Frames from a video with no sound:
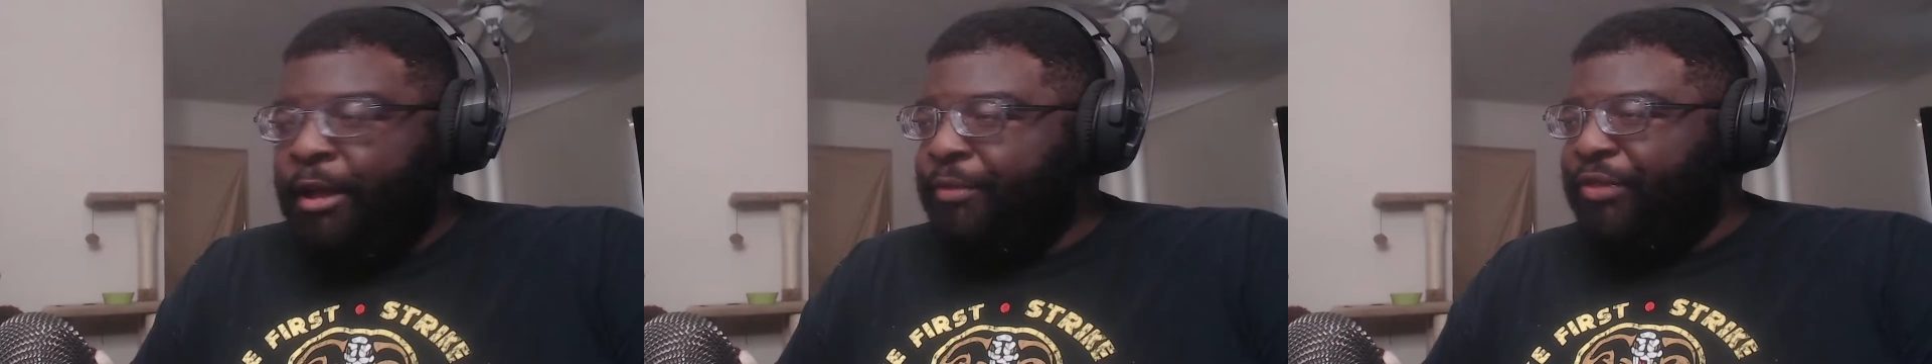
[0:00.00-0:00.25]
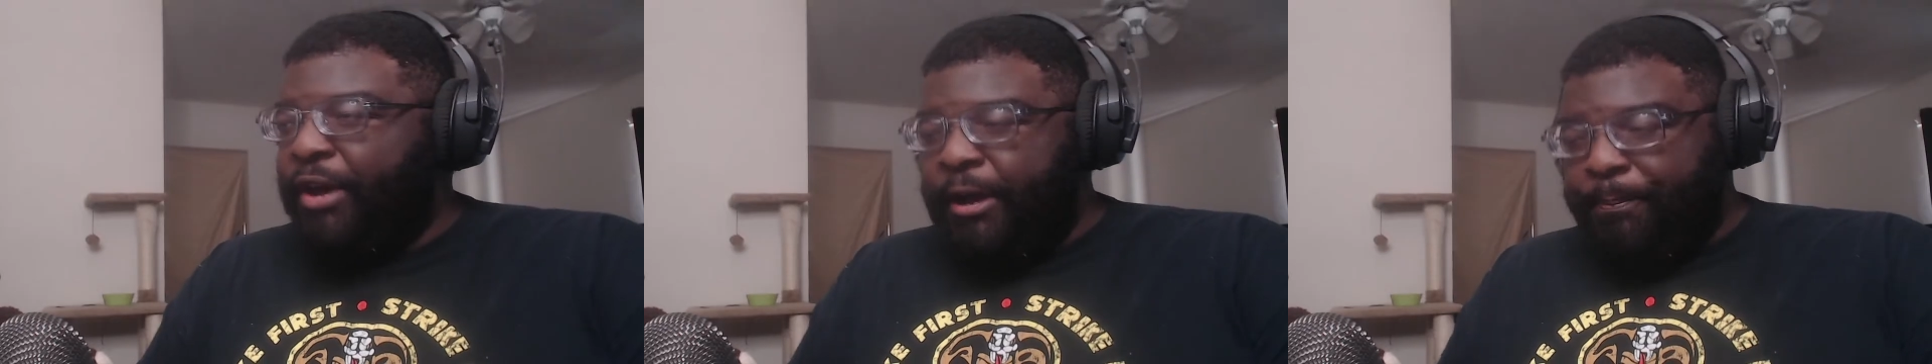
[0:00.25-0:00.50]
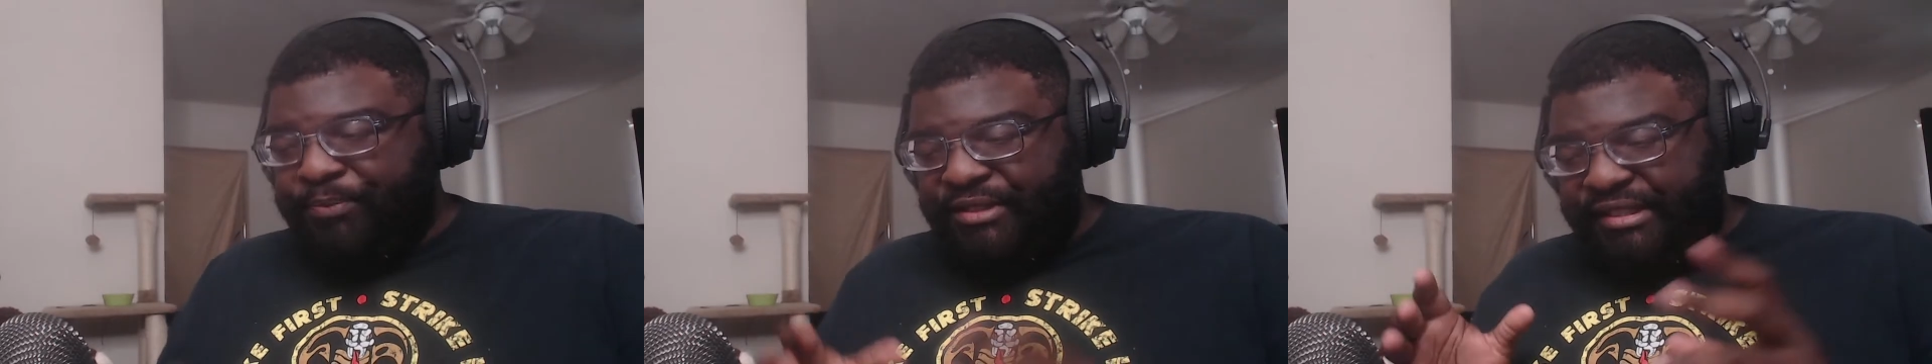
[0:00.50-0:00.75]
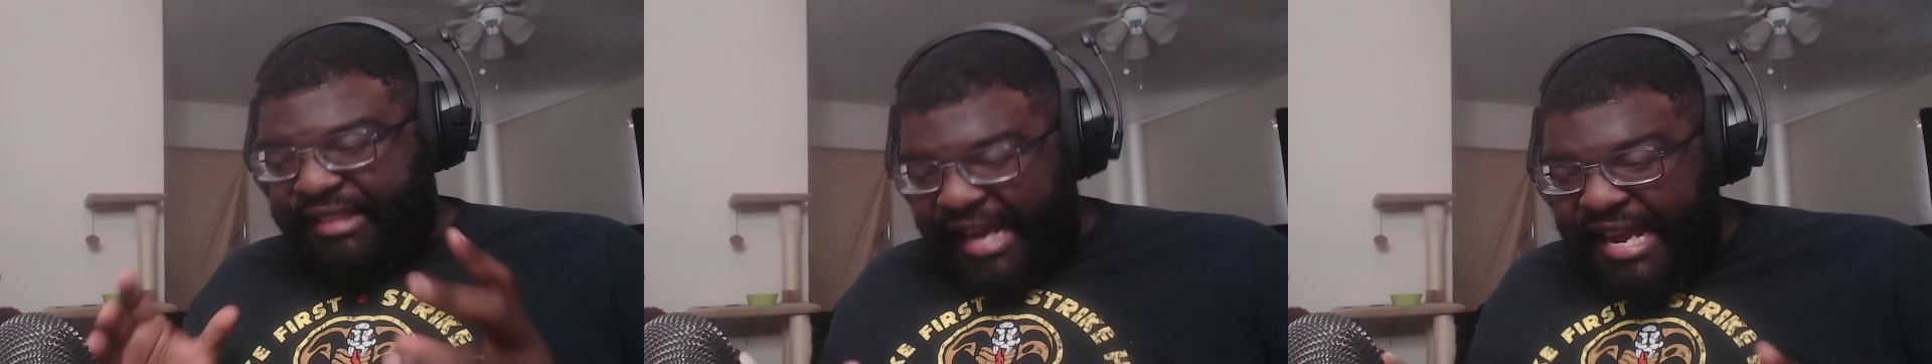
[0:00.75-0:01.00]
The
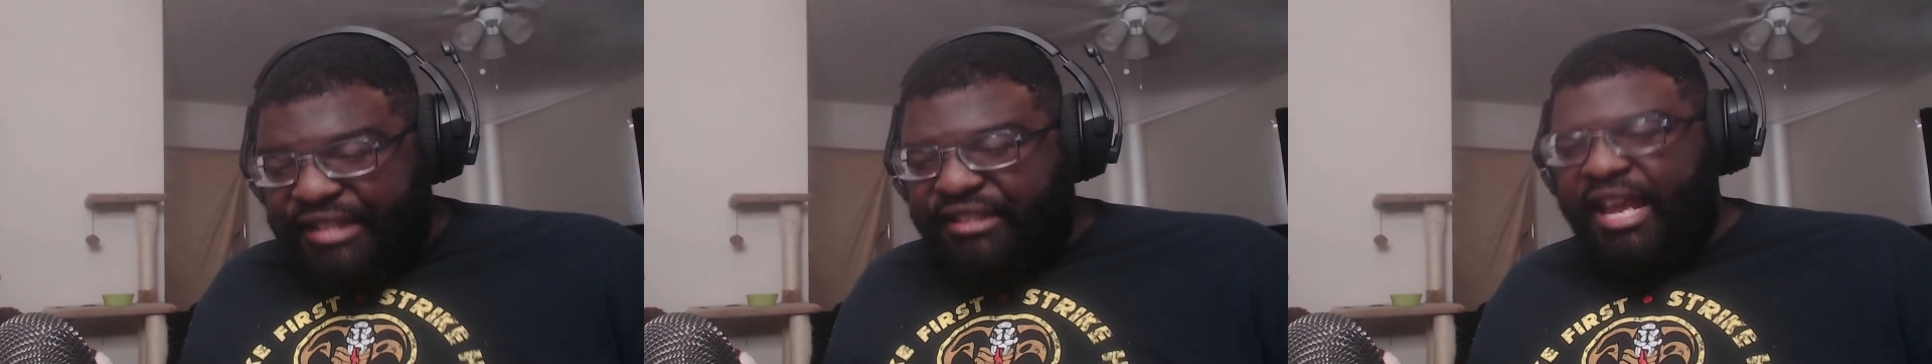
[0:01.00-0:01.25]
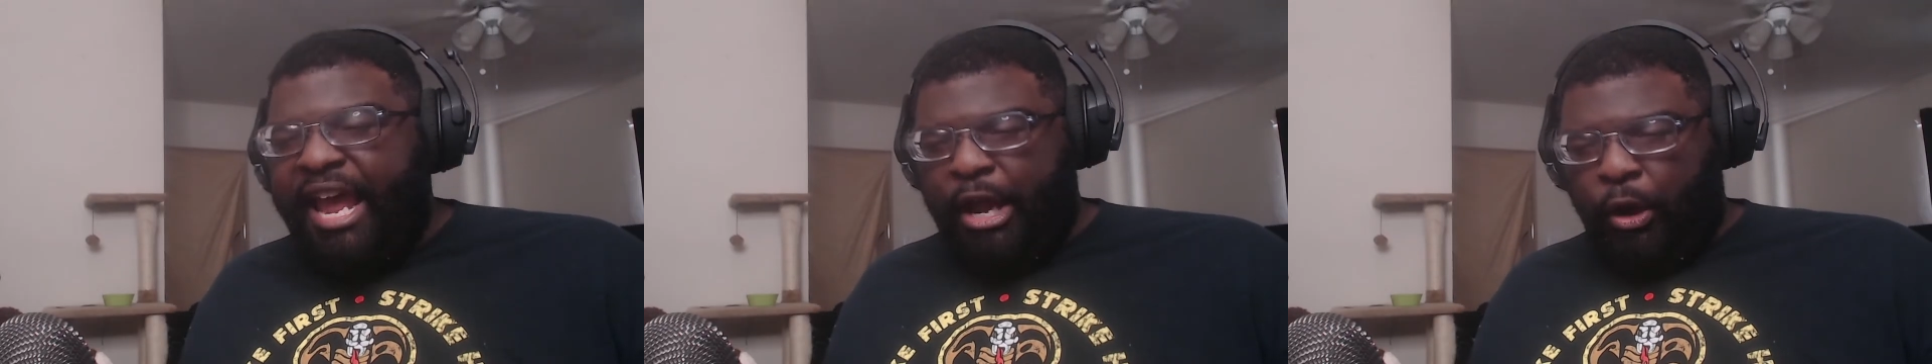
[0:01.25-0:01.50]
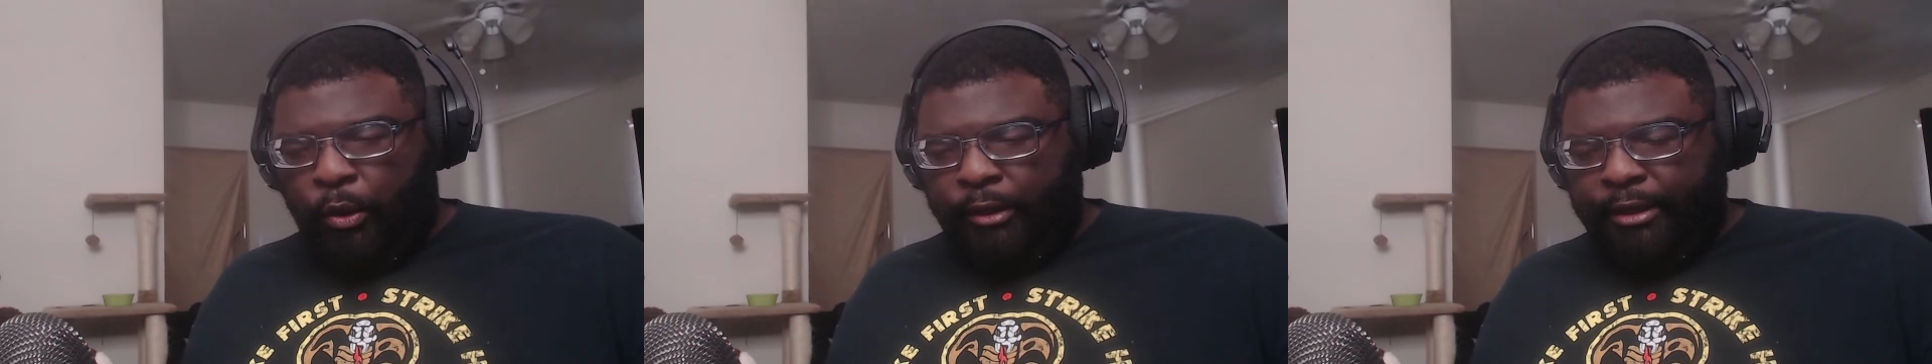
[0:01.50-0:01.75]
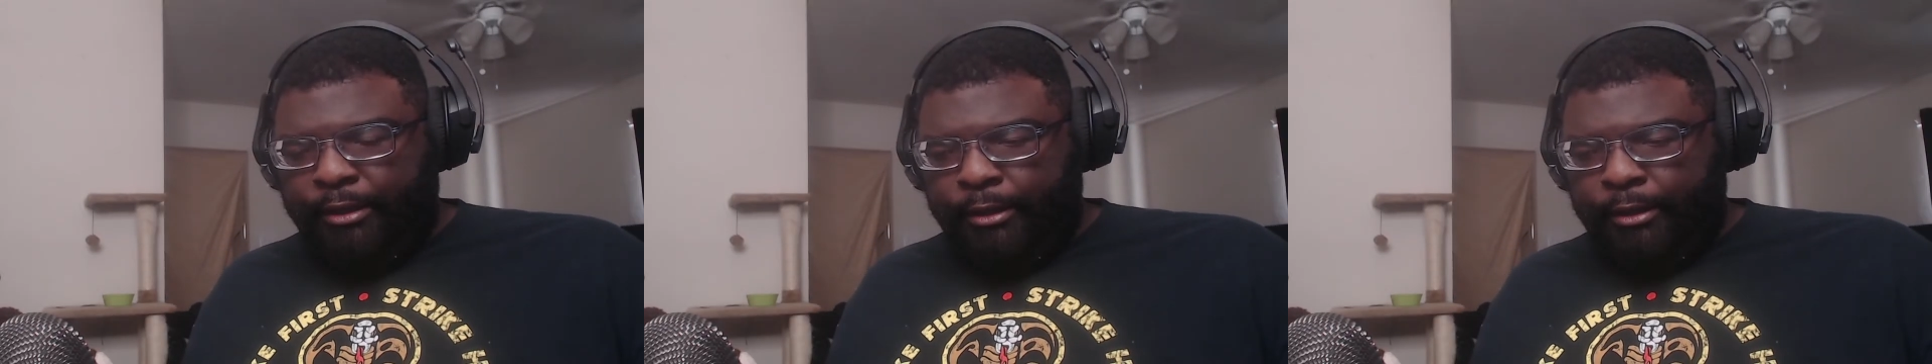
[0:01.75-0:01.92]
detail